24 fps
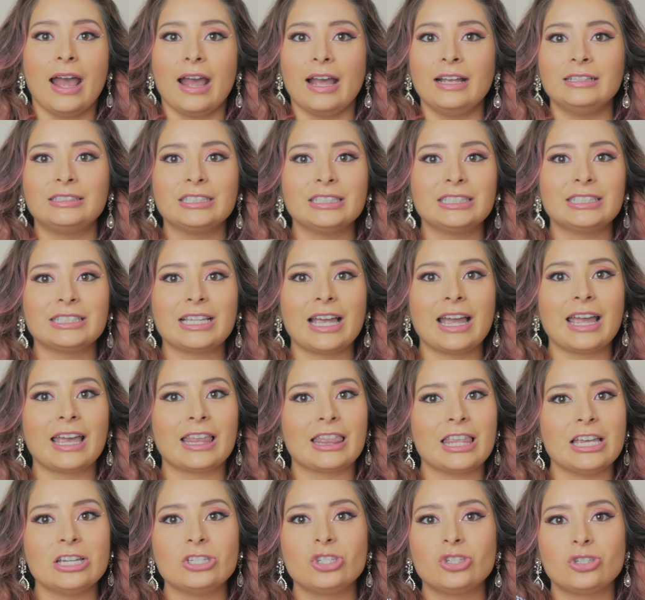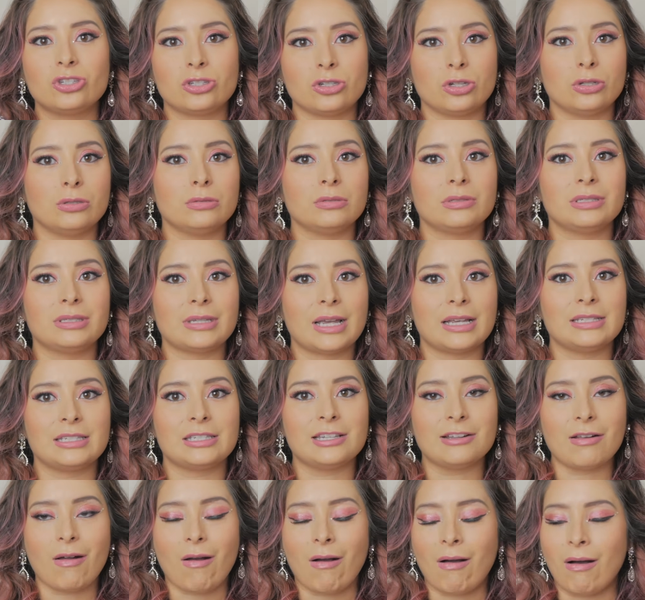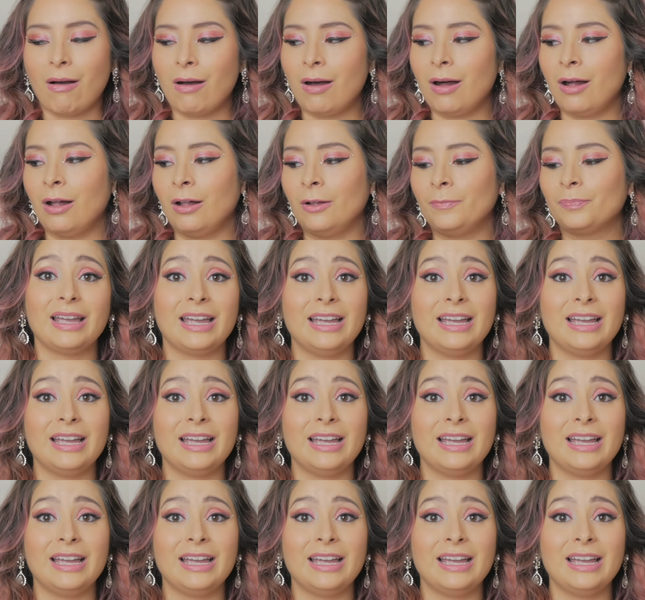It's just like this shoe says it all.